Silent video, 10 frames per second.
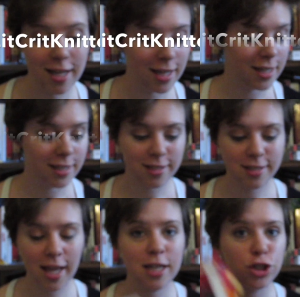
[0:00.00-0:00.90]

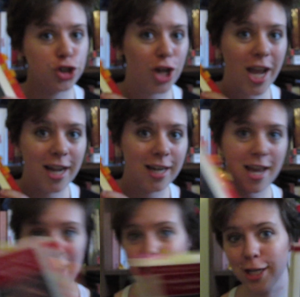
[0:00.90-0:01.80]
is Jane
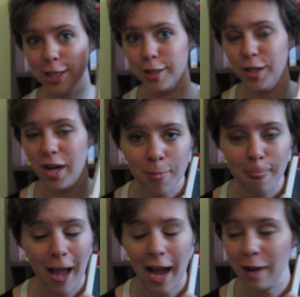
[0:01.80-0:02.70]
Eyre.
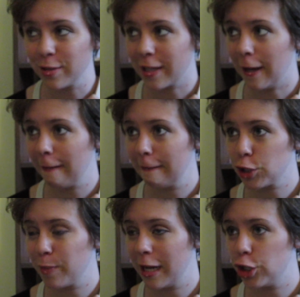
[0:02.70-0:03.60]
I was an
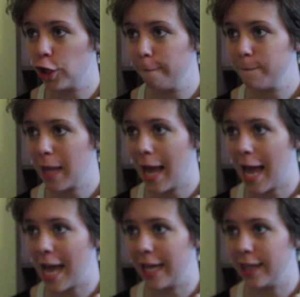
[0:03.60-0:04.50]
English major,
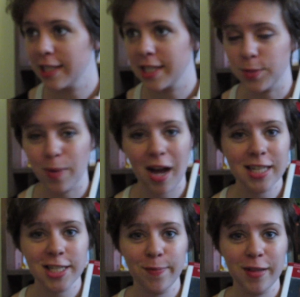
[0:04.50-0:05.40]
and this is
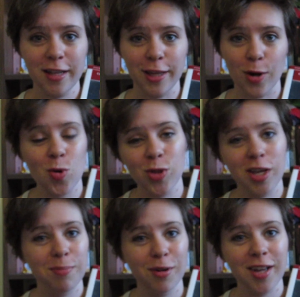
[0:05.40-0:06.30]
possibly the
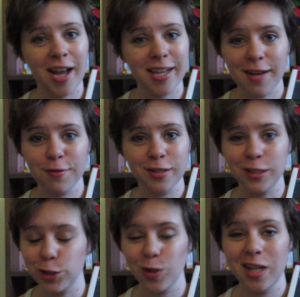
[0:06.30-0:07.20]
only book I ever
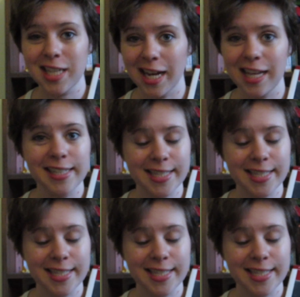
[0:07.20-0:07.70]
enjoyed getting